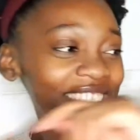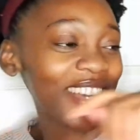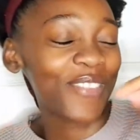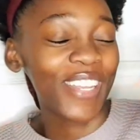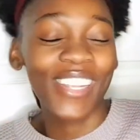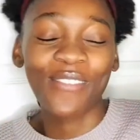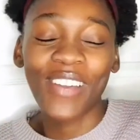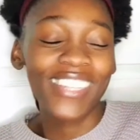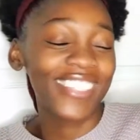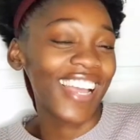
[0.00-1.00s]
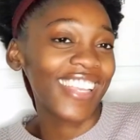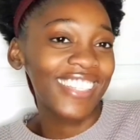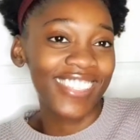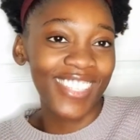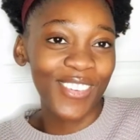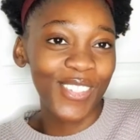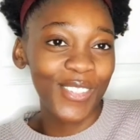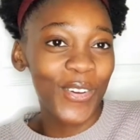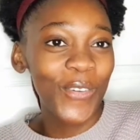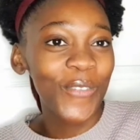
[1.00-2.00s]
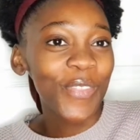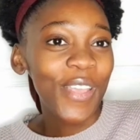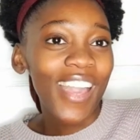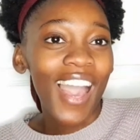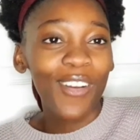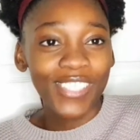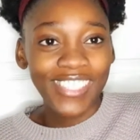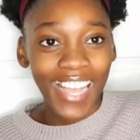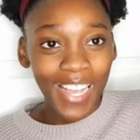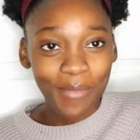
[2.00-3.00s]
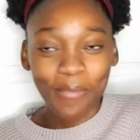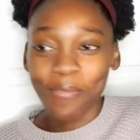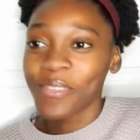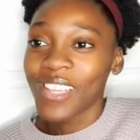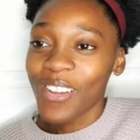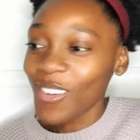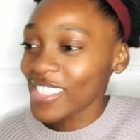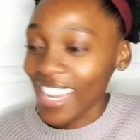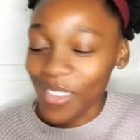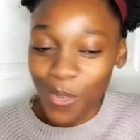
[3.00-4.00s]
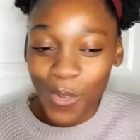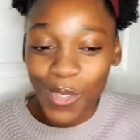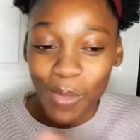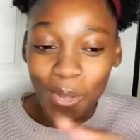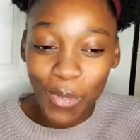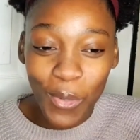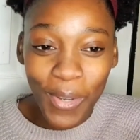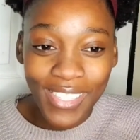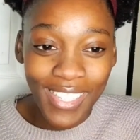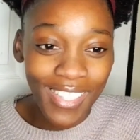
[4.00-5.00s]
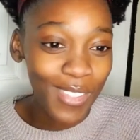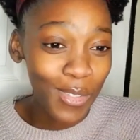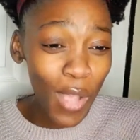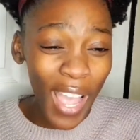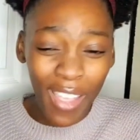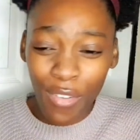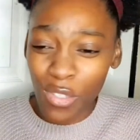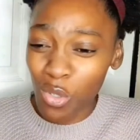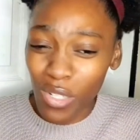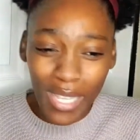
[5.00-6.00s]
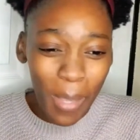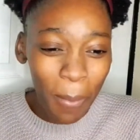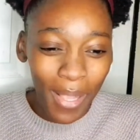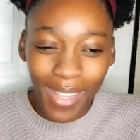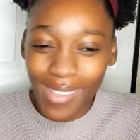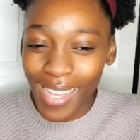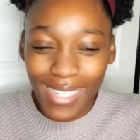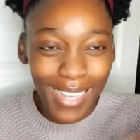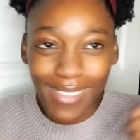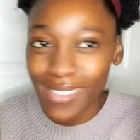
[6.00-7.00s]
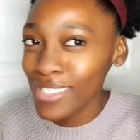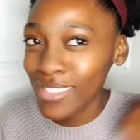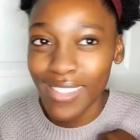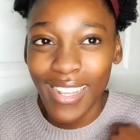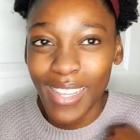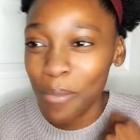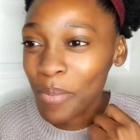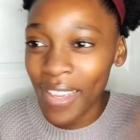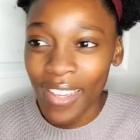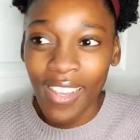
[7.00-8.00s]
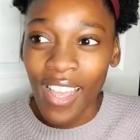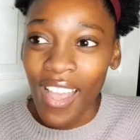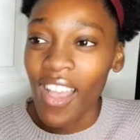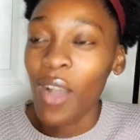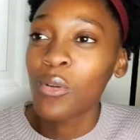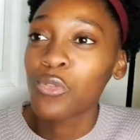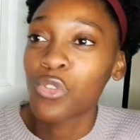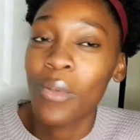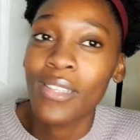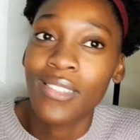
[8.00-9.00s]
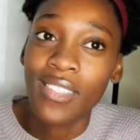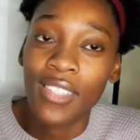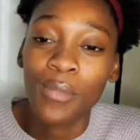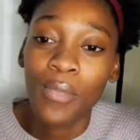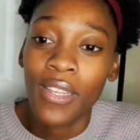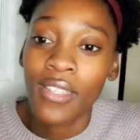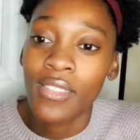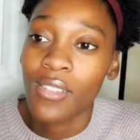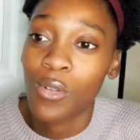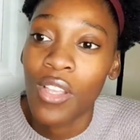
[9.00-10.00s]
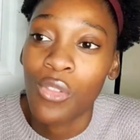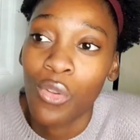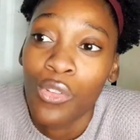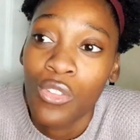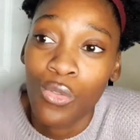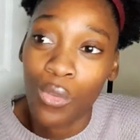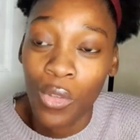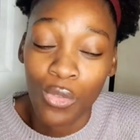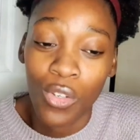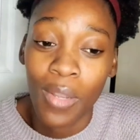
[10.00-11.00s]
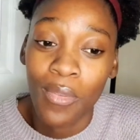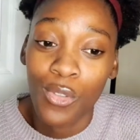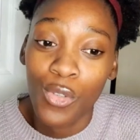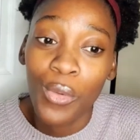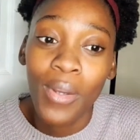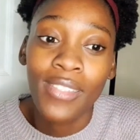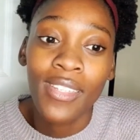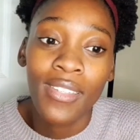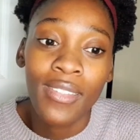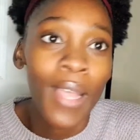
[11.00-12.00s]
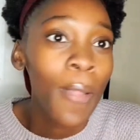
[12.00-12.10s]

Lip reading: think about it, man, I can see with no, I was dumb. But I thought it was about 21 days. So I even took in Batlinland, guys, just a bag. I went to my sister's place because I thought it was going to be 21 days.